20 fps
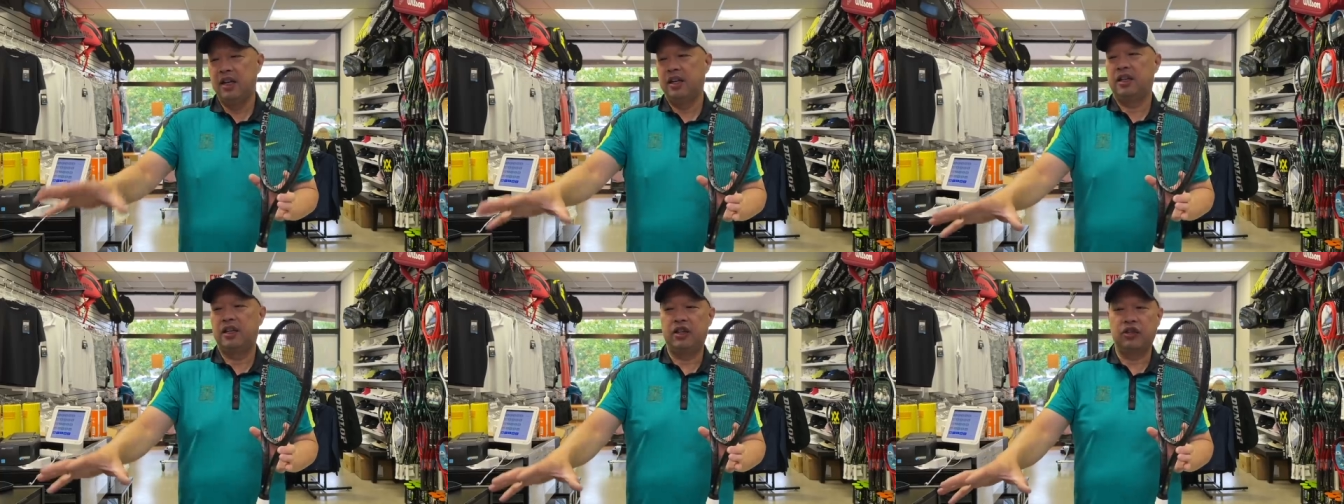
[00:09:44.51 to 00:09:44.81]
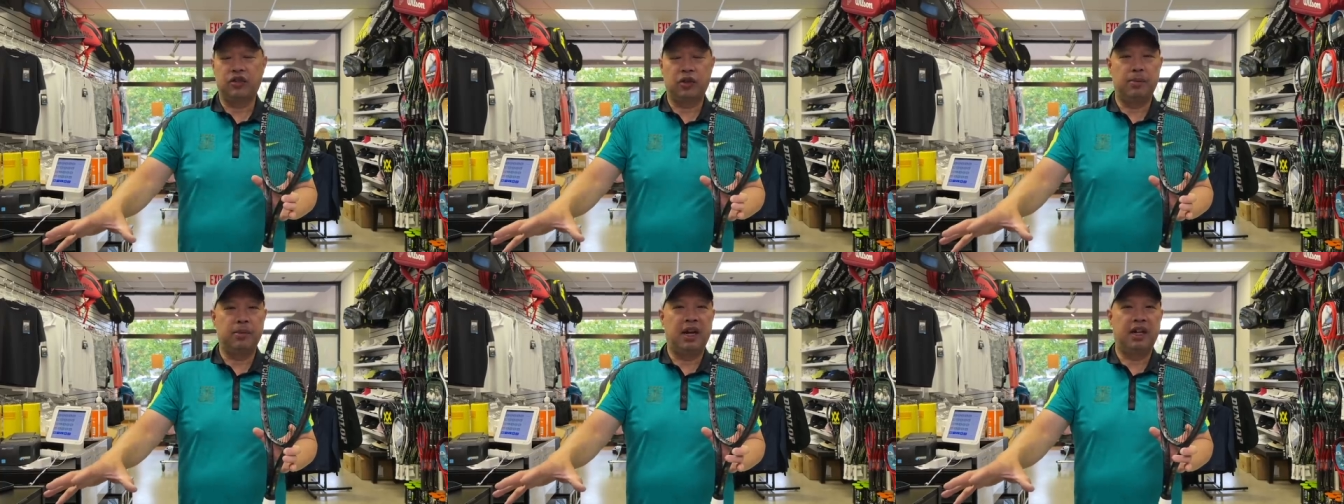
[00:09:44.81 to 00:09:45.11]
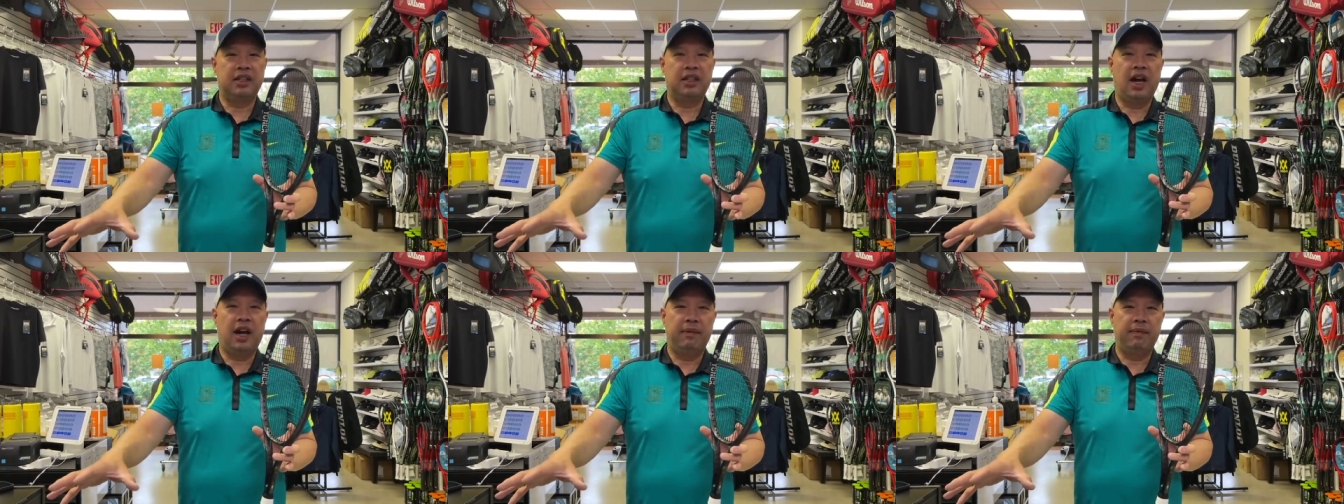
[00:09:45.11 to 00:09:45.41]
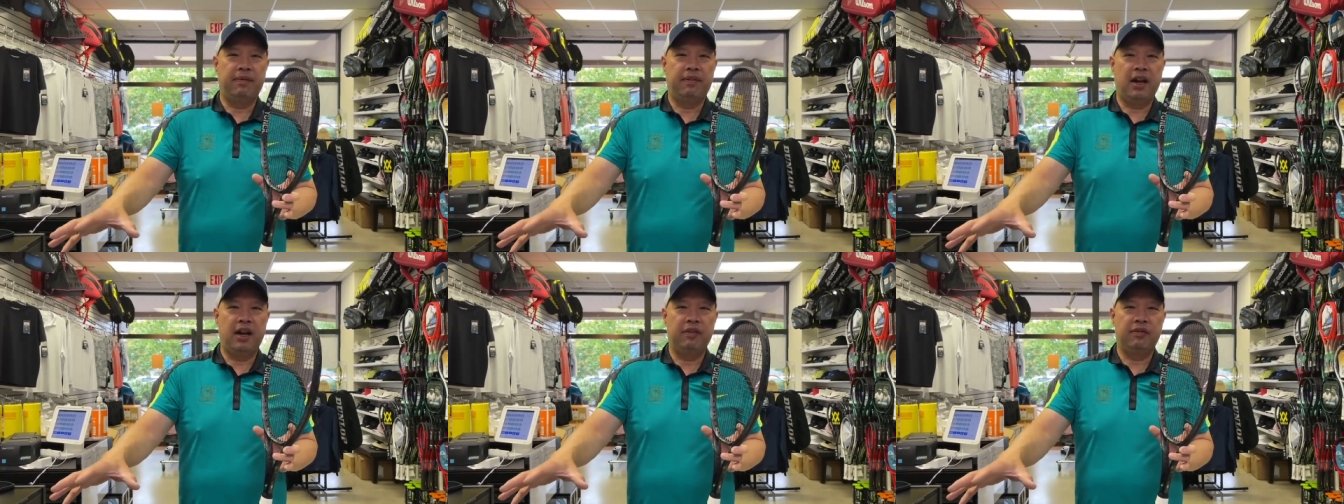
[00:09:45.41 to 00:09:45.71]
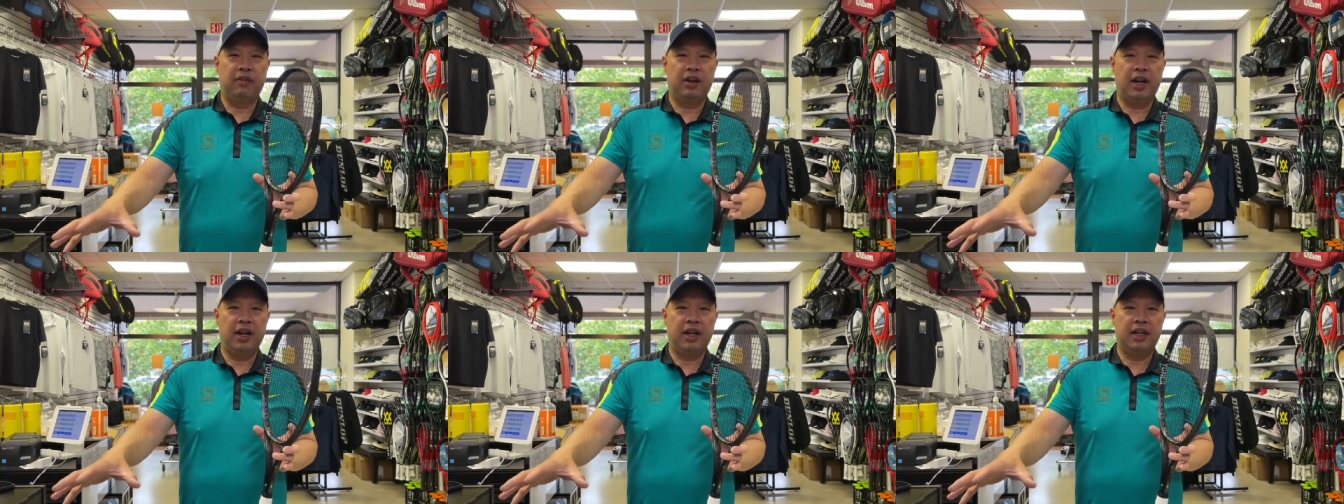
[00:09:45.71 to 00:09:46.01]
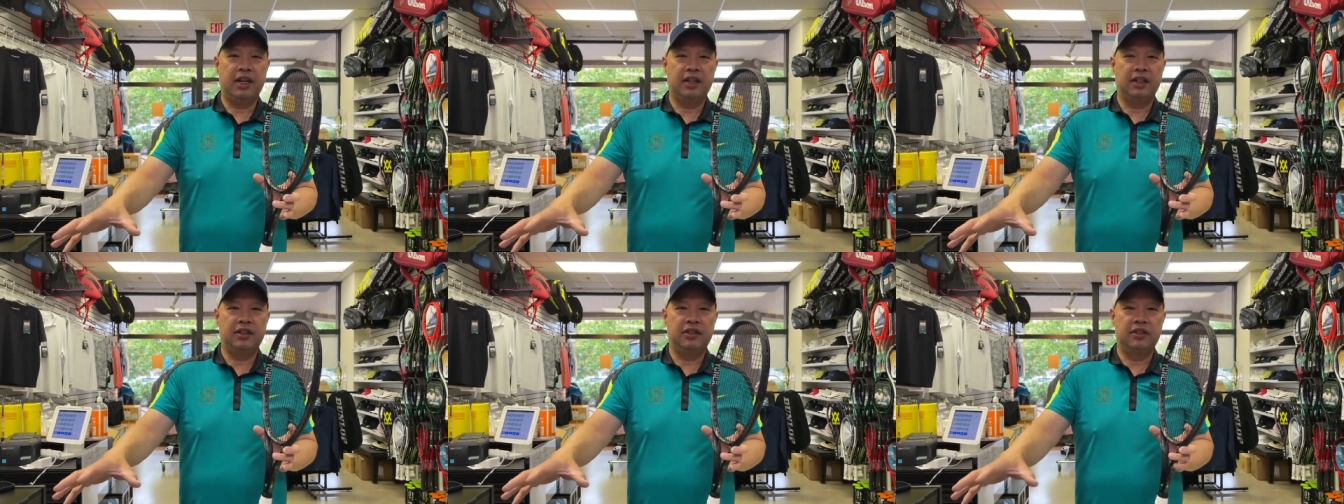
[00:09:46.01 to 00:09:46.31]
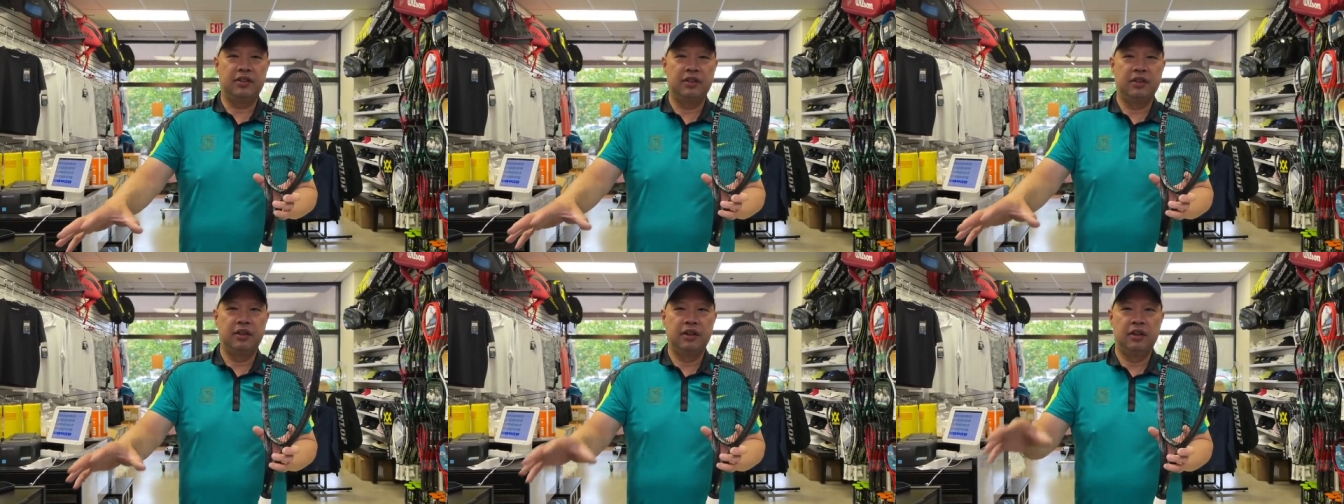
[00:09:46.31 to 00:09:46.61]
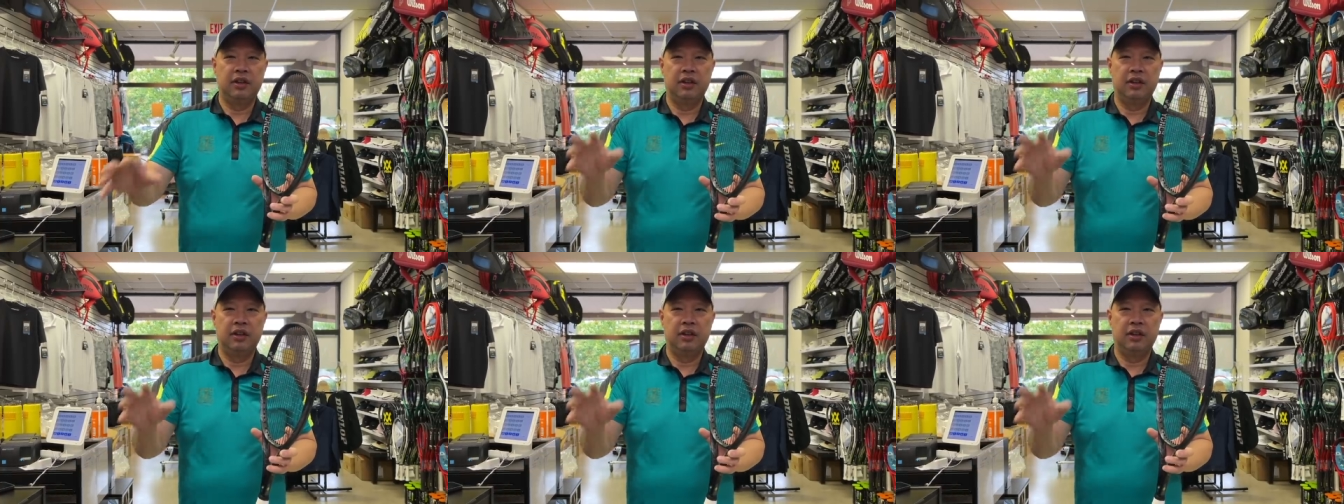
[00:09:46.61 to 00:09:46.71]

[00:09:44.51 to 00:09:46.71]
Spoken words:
These are my top five rackets.